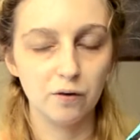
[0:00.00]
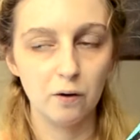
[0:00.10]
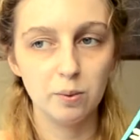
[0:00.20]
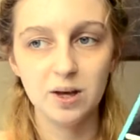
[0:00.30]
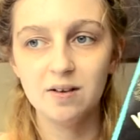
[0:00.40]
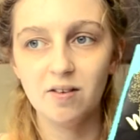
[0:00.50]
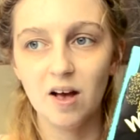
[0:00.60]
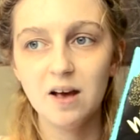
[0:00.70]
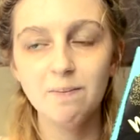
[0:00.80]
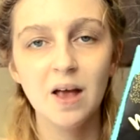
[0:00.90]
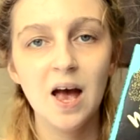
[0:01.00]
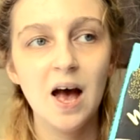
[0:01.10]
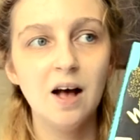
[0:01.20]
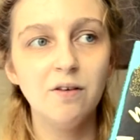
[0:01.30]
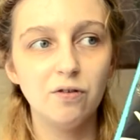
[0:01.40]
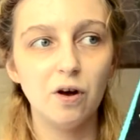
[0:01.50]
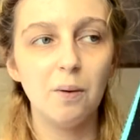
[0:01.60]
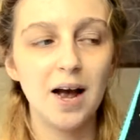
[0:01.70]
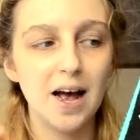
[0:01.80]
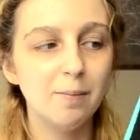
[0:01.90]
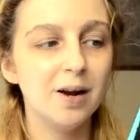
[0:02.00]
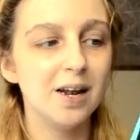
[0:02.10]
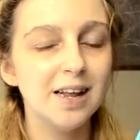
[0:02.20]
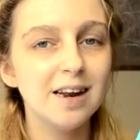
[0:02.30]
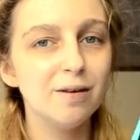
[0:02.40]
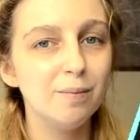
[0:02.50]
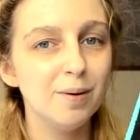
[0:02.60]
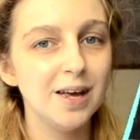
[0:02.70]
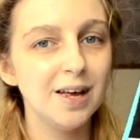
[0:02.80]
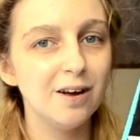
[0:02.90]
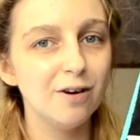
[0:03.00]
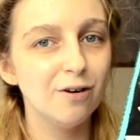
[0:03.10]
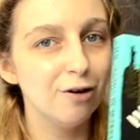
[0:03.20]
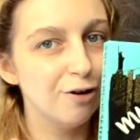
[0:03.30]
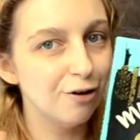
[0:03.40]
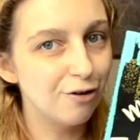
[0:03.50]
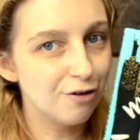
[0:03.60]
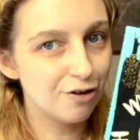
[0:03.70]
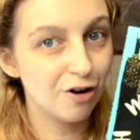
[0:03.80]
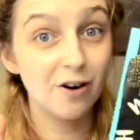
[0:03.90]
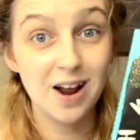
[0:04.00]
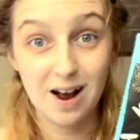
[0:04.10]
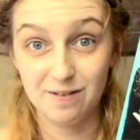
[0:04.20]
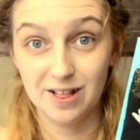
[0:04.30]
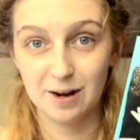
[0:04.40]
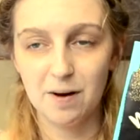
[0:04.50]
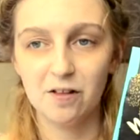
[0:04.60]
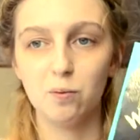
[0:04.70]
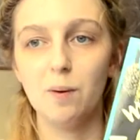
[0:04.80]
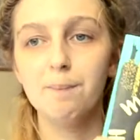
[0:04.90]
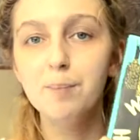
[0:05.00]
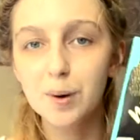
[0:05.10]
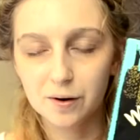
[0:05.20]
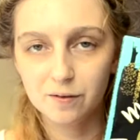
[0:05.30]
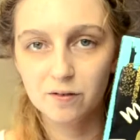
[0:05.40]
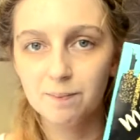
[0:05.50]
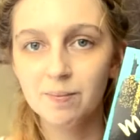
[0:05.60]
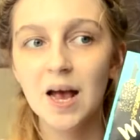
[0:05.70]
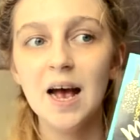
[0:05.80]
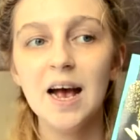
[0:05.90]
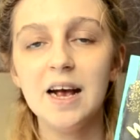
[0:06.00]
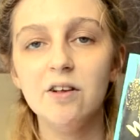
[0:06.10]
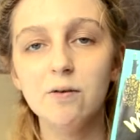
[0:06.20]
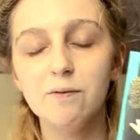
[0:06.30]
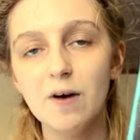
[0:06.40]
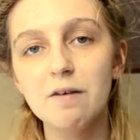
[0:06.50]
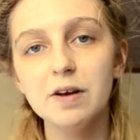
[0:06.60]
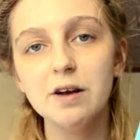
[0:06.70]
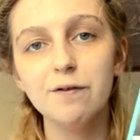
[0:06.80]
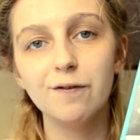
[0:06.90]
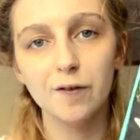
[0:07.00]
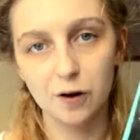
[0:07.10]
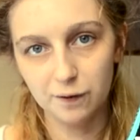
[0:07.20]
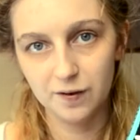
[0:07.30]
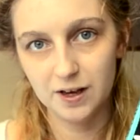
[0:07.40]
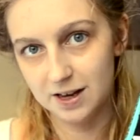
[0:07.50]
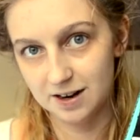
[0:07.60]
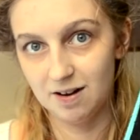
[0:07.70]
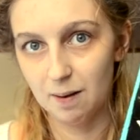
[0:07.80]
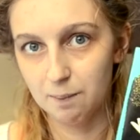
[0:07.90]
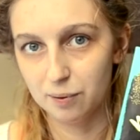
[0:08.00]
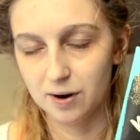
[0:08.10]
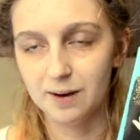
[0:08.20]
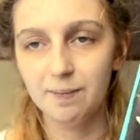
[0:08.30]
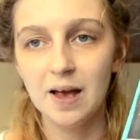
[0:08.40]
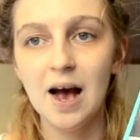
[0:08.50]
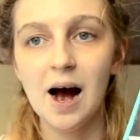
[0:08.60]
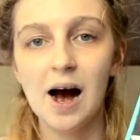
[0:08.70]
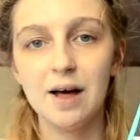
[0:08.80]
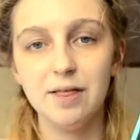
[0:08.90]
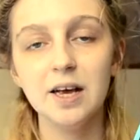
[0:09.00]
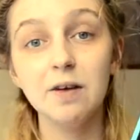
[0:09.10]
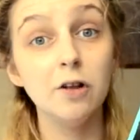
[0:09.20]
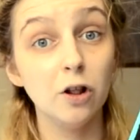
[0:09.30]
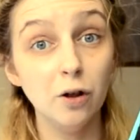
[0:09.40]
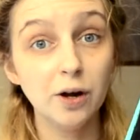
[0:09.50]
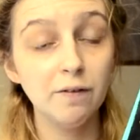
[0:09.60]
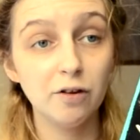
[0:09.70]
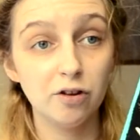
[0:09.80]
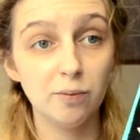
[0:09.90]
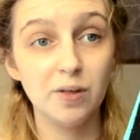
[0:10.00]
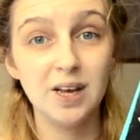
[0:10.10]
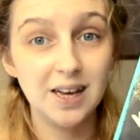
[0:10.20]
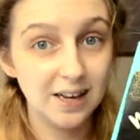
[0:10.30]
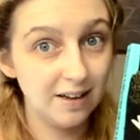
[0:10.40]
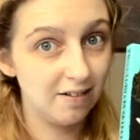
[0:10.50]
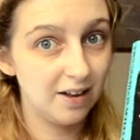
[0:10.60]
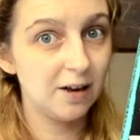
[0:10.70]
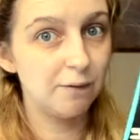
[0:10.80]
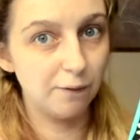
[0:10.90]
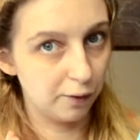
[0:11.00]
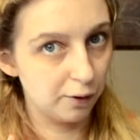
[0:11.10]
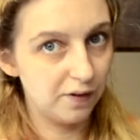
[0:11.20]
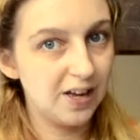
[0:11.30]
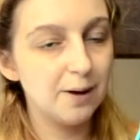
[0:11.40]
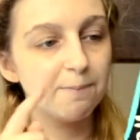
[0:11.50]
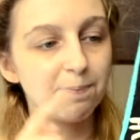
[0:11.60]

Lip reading: or a week, say. So I am a little bit unsure on everything about this one, but it's a very fluffy contemporary. I think if you're looking for something easy and fluffy,